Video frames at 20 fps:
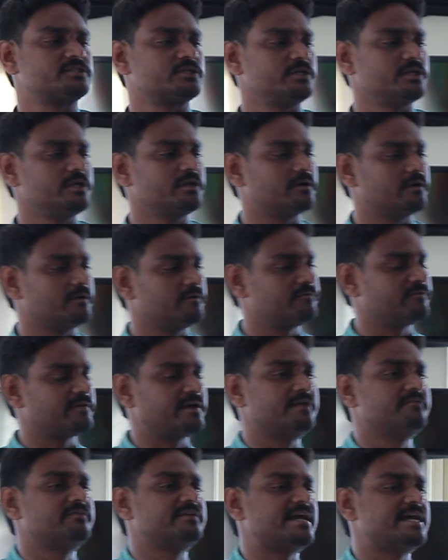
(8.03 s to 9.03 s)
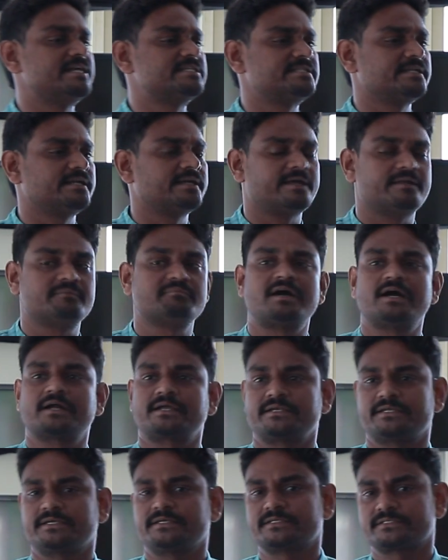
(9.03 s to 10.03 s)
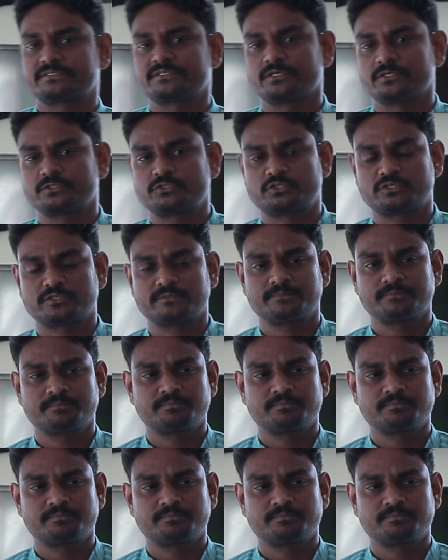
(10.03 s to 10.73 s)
study of advertising and marketing research.